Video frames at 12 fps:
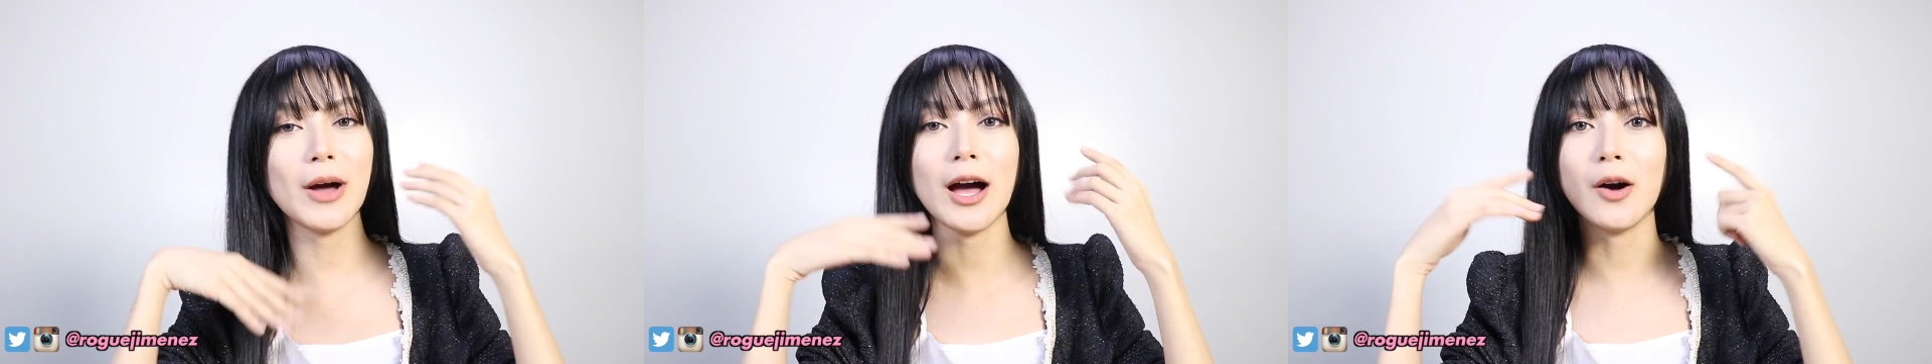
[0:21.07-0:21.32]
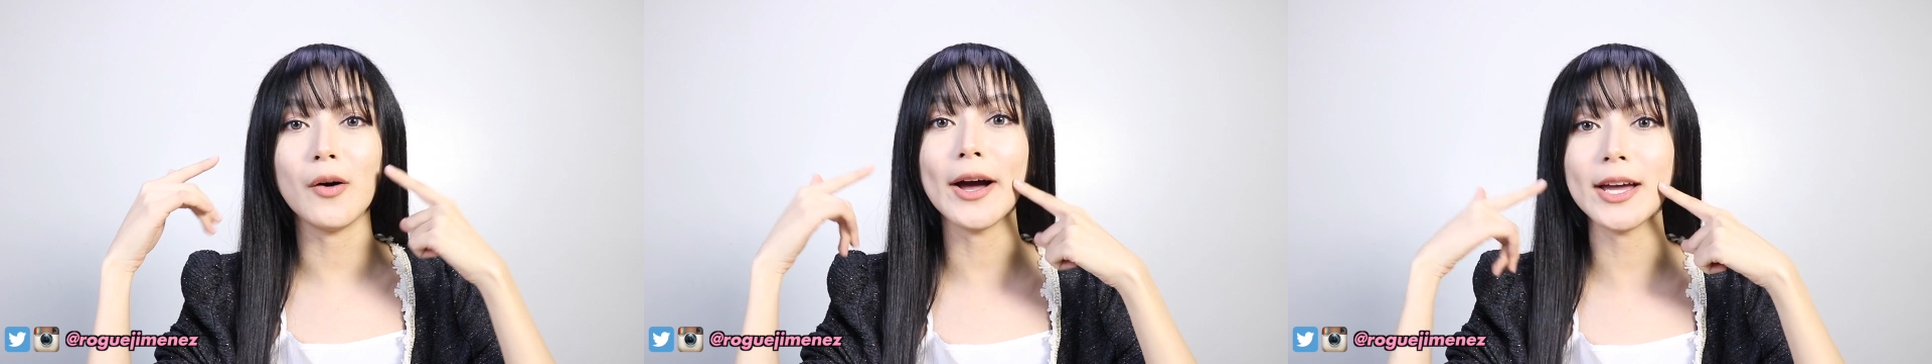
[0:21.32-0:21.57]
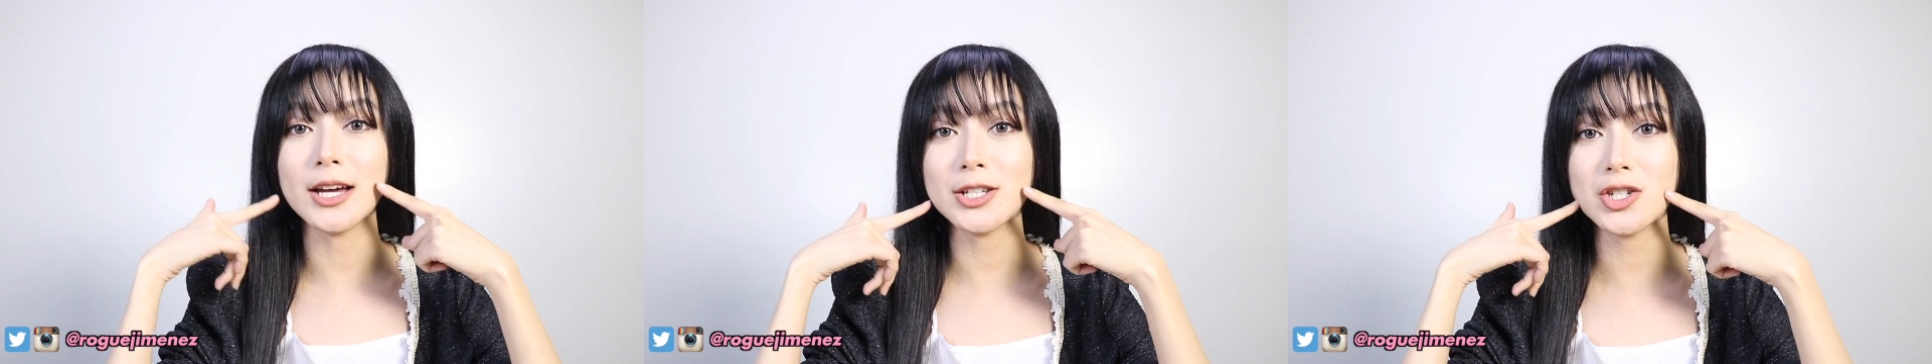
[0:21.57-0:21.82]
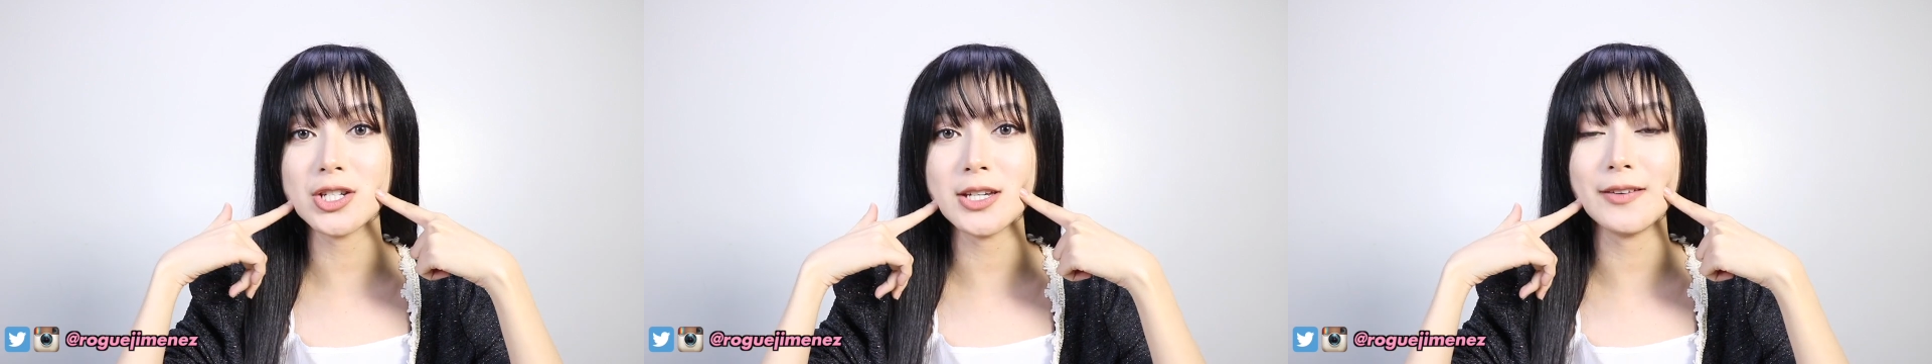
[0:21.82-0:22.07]
how I
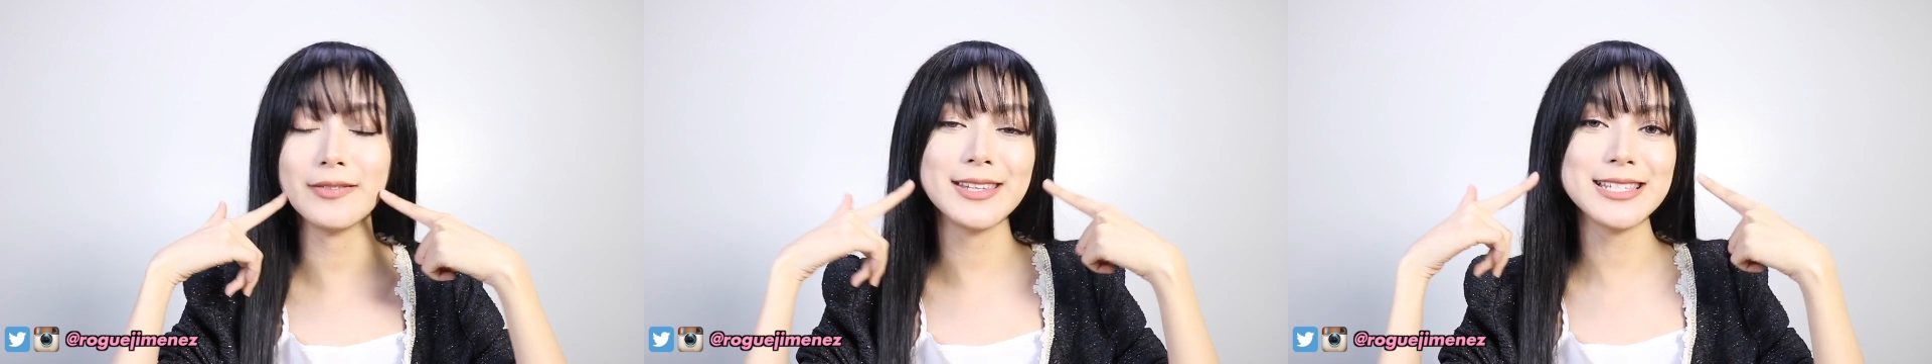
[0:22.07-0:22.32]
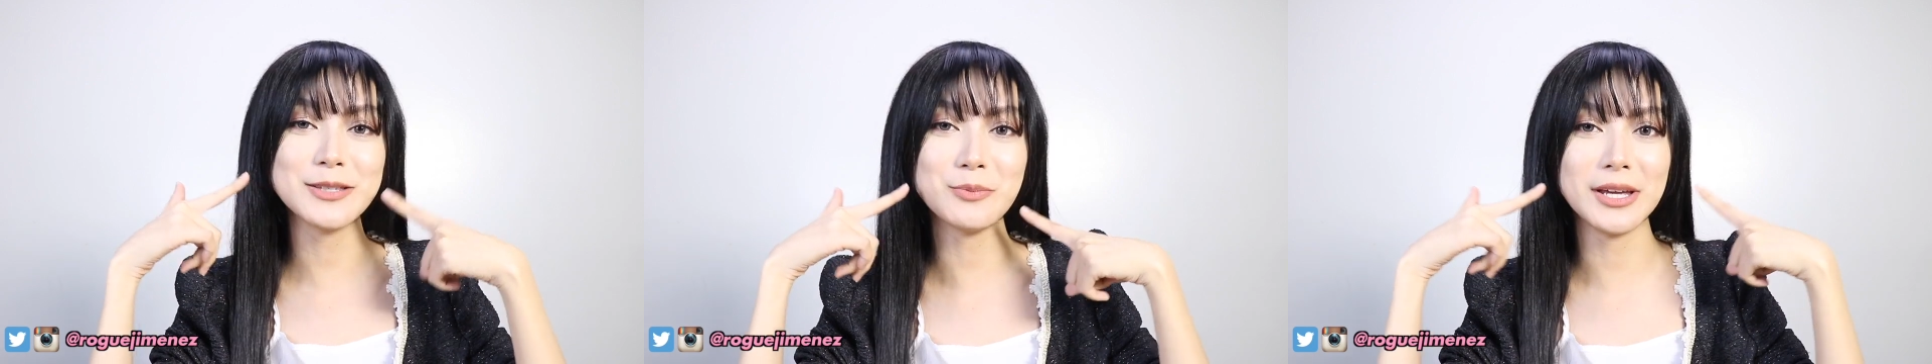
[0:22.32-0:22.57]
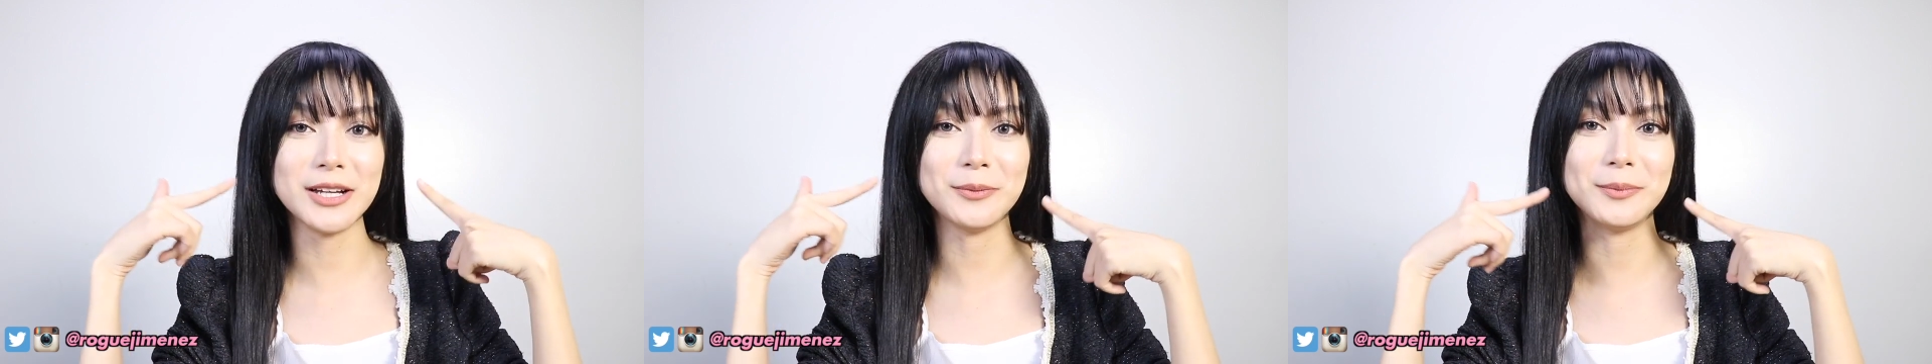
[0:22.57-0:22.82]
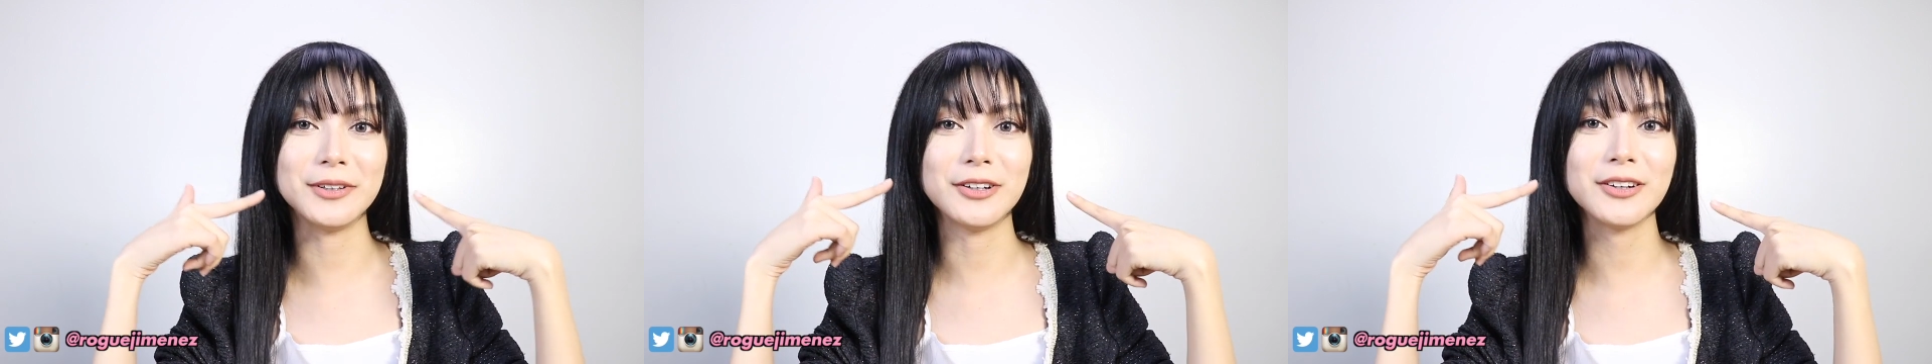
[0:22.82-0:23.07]
achieved this
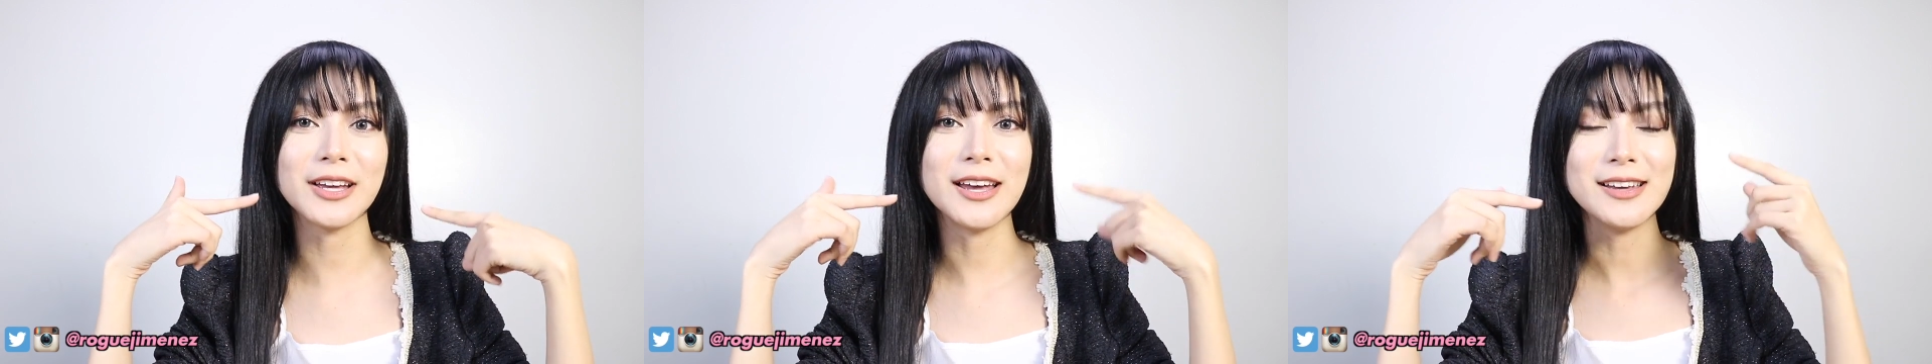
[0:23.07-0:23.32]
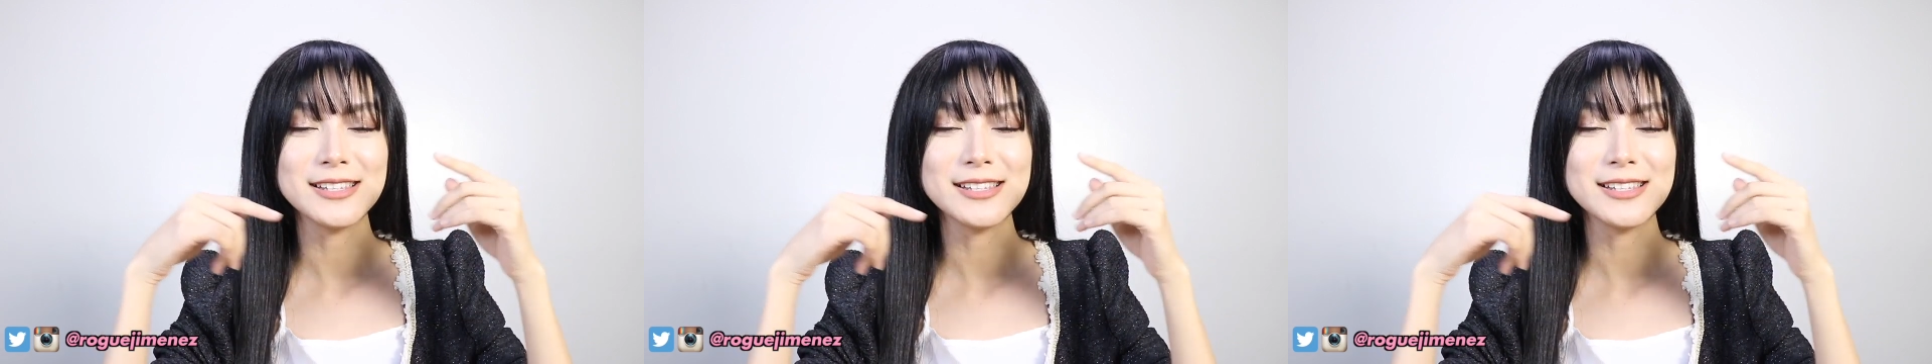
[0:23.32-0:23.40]
makeup look.